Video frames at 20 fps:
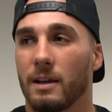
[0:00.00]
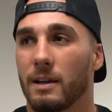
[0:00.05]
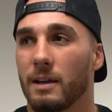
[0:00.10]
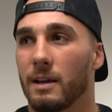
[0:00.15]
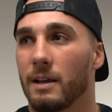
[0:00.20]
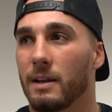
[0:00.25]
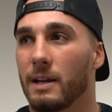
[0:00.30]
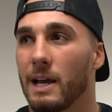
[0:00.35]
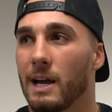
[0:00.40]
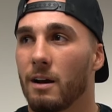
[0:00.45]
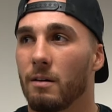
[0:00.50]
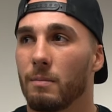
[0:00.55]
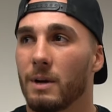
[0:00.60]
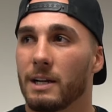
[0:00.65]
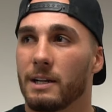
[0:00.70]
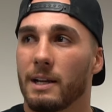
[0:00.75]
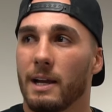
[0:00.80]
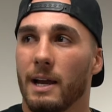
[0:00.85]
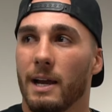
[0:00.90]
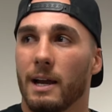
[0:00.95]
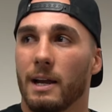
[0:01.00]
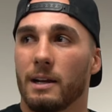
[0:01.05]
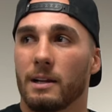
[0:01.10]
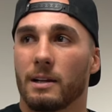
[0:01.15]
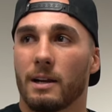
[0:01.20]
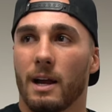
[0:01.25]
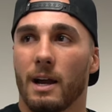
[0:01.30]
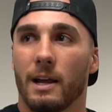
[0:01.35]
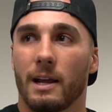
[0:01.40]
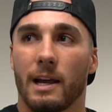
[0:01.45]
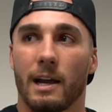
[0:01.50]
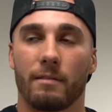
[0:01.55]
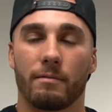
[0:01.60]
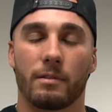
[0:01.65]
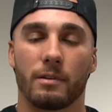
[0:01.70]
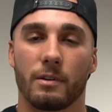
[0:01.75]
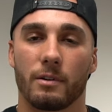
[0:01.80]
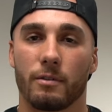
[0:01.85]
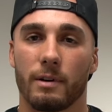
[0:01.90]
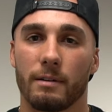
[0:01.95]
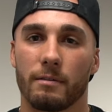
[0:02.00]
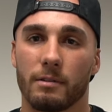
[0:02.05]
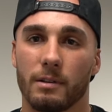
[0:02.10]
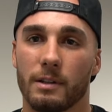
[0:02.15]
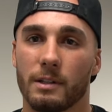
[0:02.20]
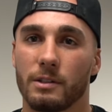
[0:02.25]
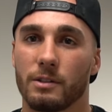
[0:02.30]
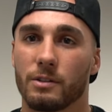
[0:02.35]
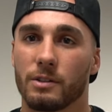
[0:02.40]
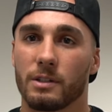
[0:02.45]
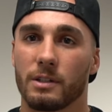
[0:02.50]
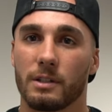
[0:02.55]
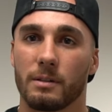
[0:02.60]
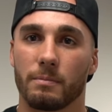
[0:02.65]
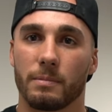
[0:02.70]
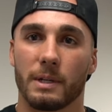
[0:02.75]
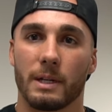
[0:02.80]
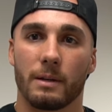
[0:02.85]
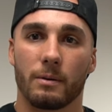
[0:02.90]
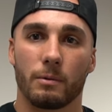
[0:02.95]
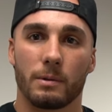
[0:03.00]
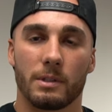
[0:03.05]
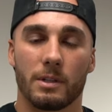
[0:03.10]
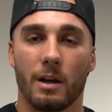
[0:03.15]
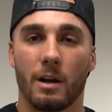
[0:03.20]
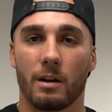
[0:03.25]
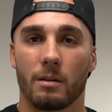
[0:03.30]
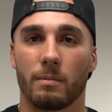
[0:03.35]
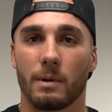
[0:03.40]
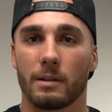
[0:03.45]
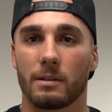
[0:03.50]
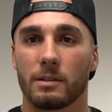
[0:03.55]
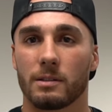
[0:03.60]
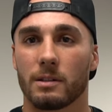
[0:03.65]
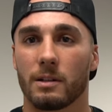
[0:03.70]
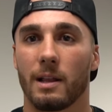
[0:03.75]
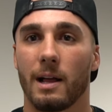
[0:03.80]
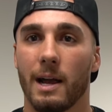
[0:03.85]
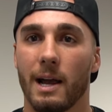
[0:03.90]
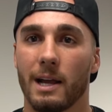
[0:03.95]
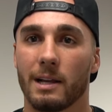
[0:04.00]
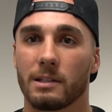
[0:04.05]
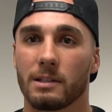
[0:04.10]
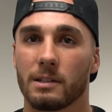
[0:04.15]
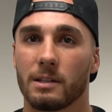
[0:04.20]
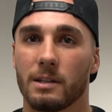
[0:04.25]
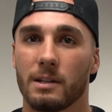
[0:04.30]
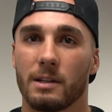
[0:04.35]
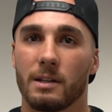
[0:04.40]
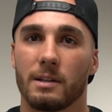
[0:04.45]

And now my dad and I have a great relationship, and we talk about this class,